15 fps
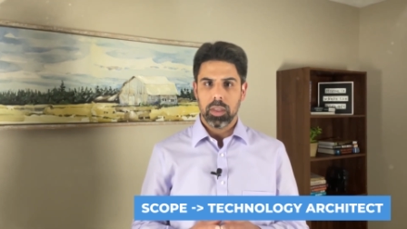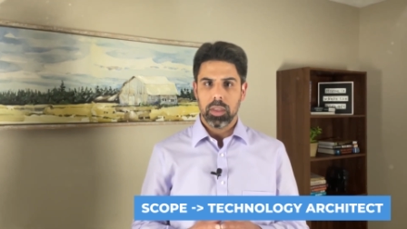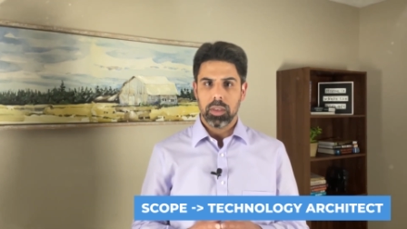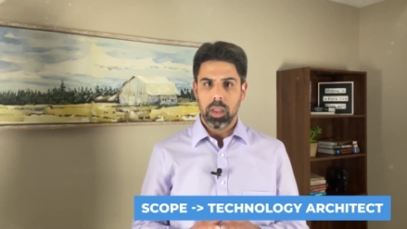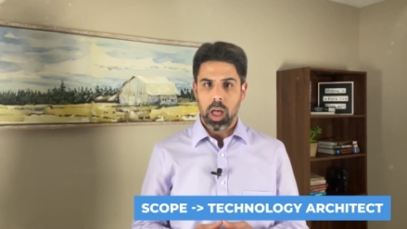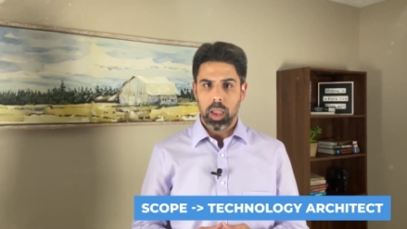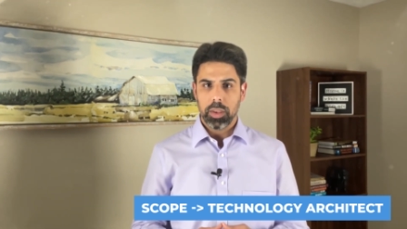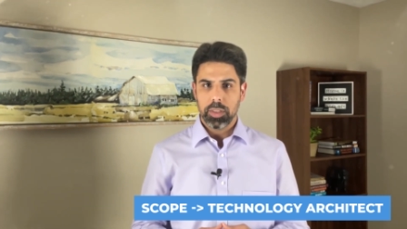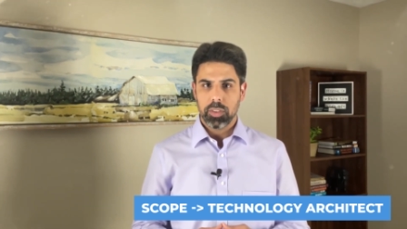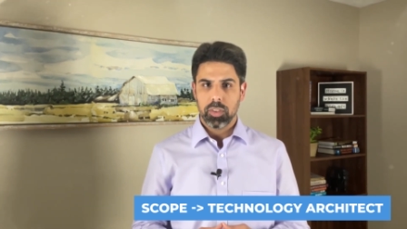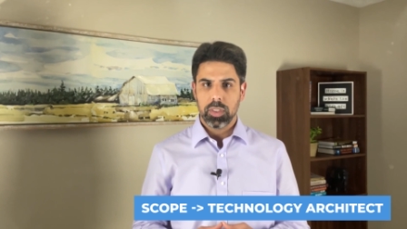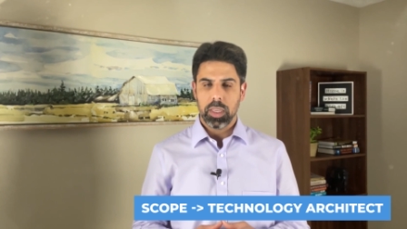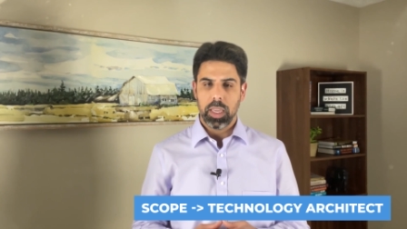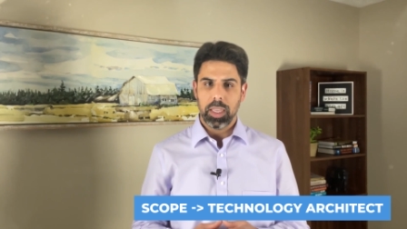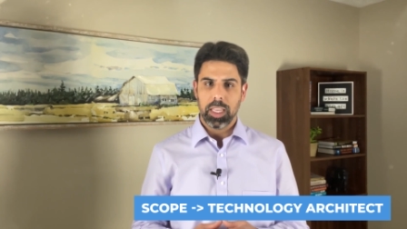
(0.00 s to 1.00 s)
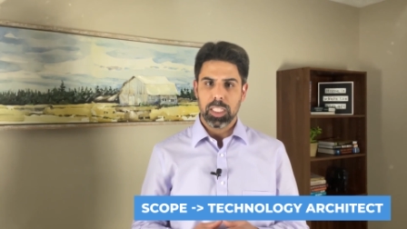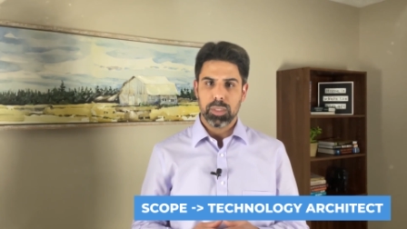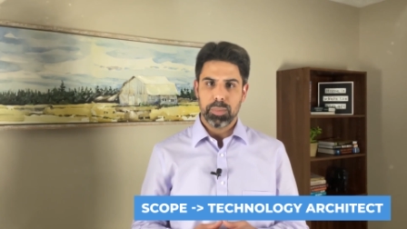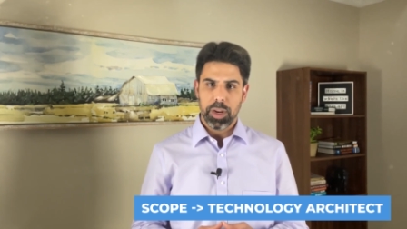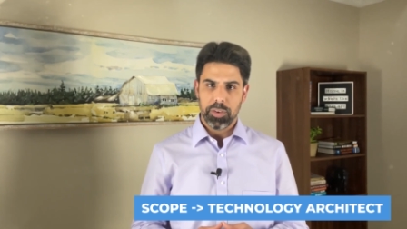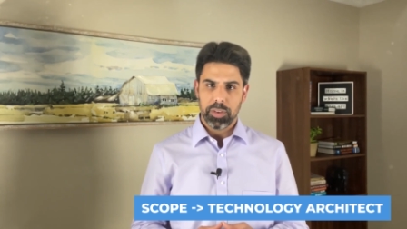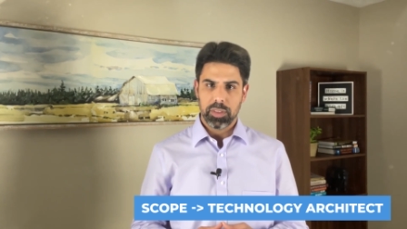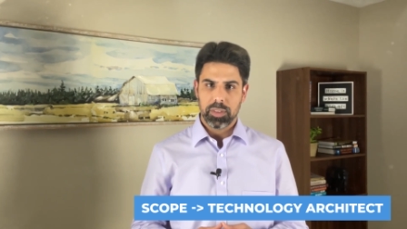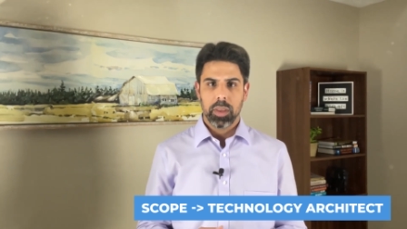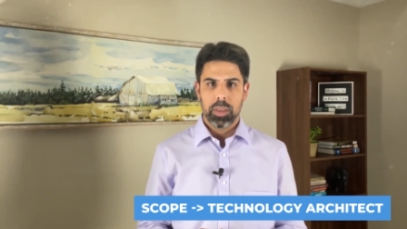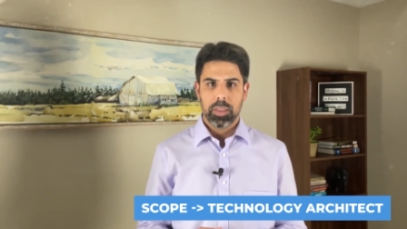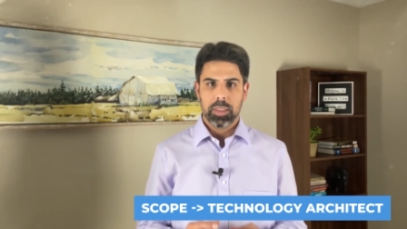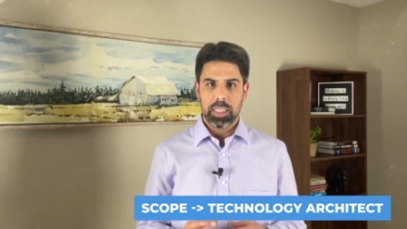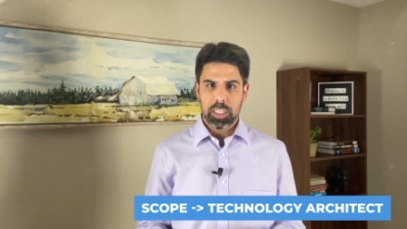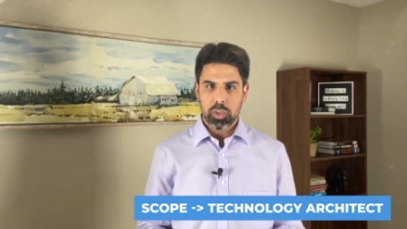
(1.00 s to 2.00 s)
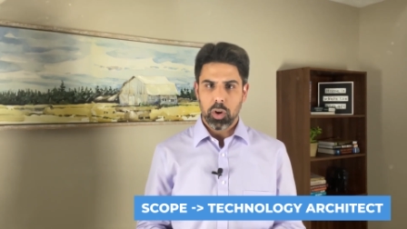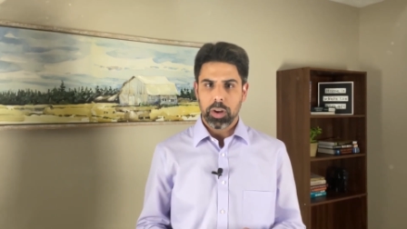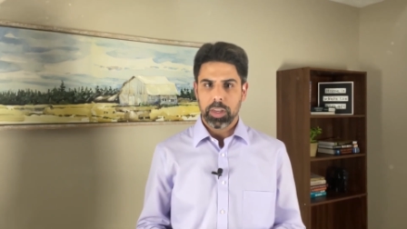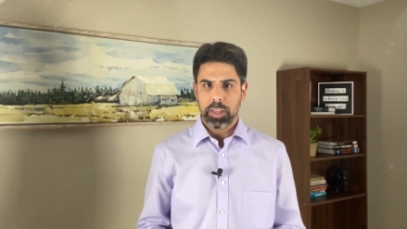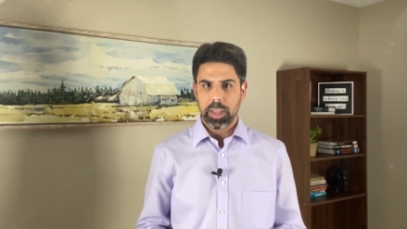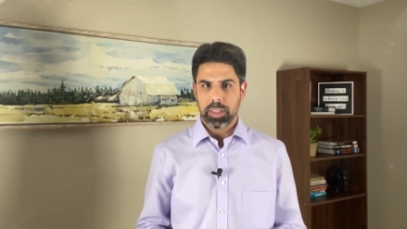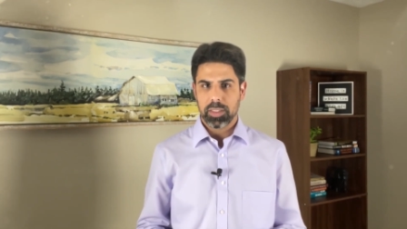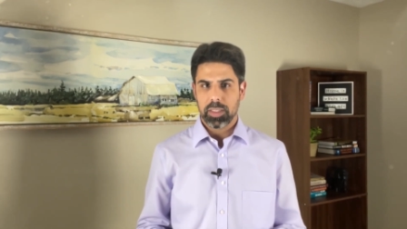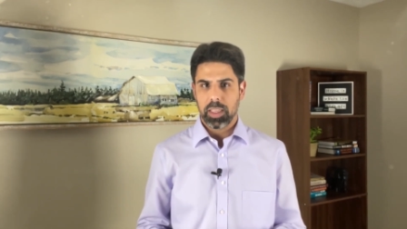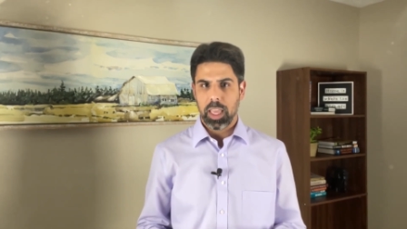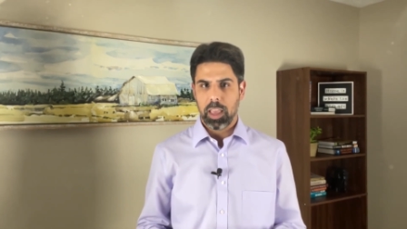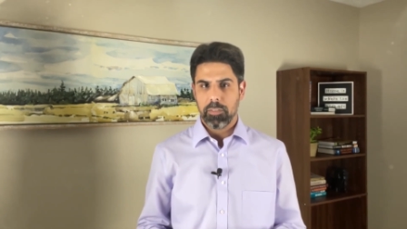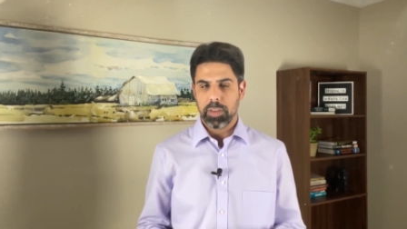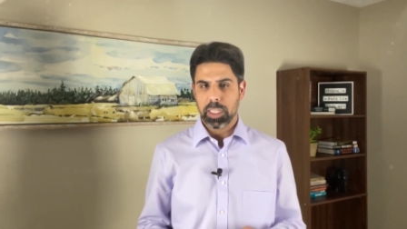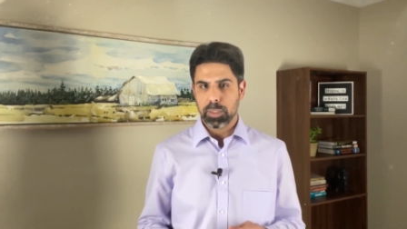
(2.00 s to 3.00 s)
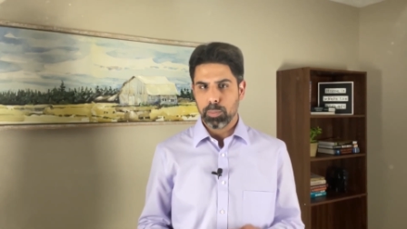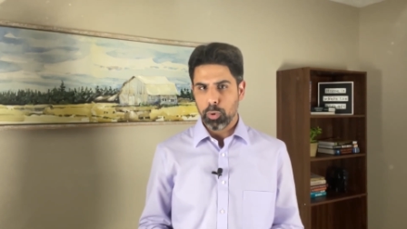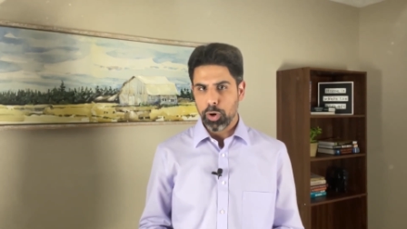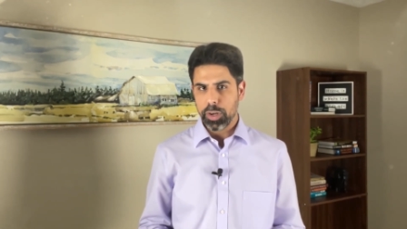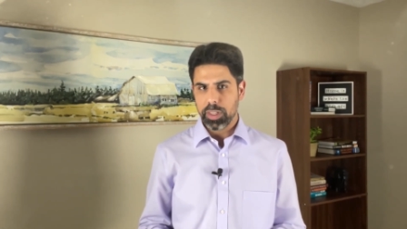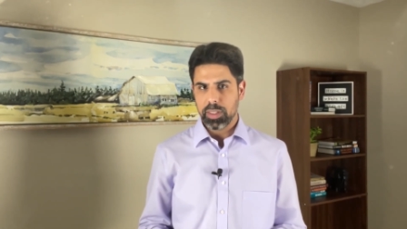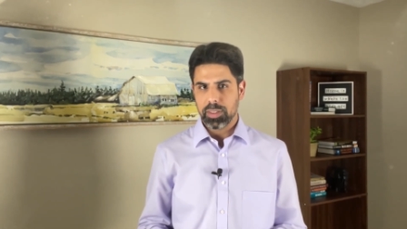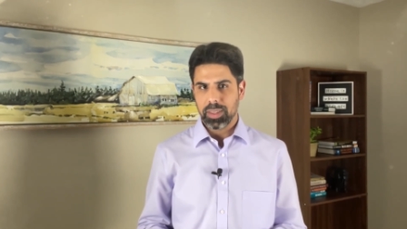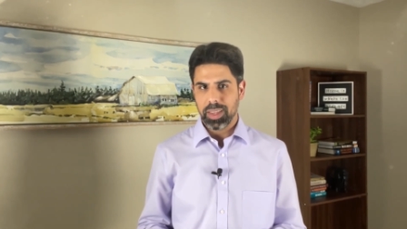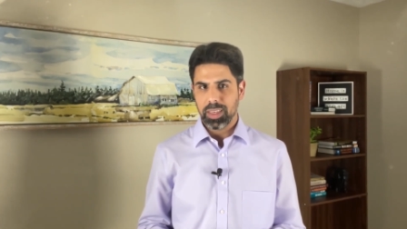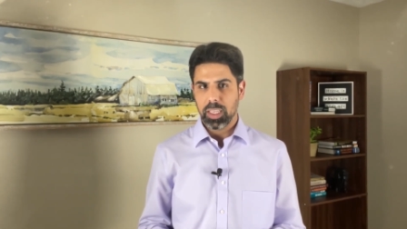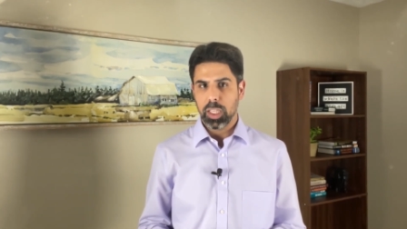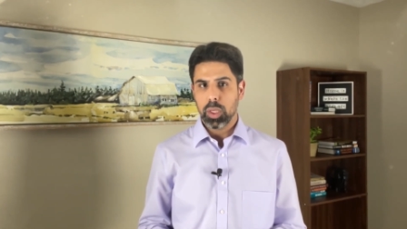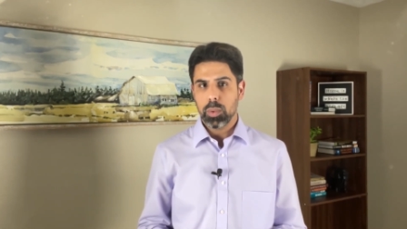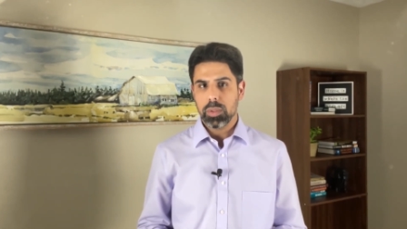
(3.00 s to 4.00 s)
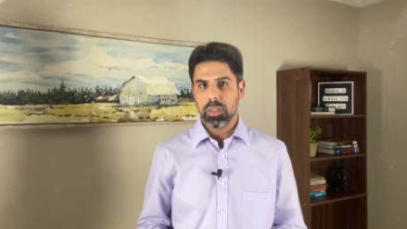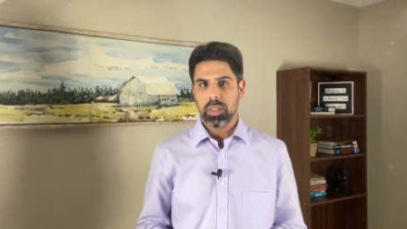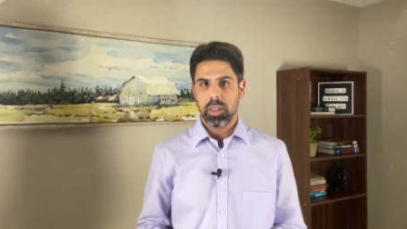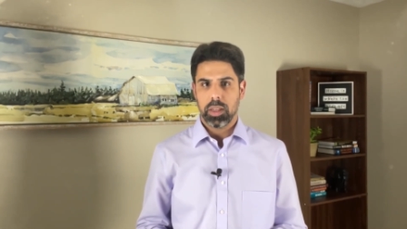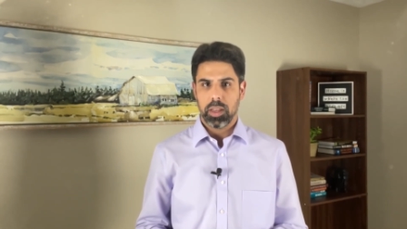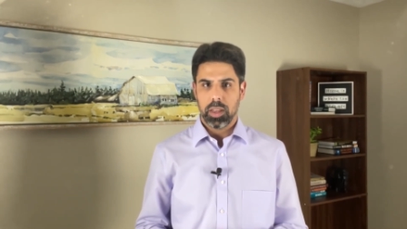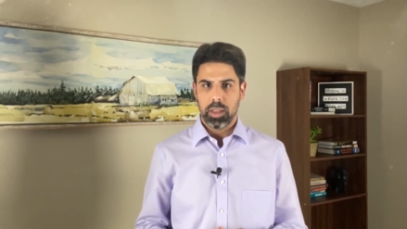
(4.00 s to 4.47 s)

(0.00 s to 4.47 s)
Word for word: knowledge and experience. These architects have expertise in using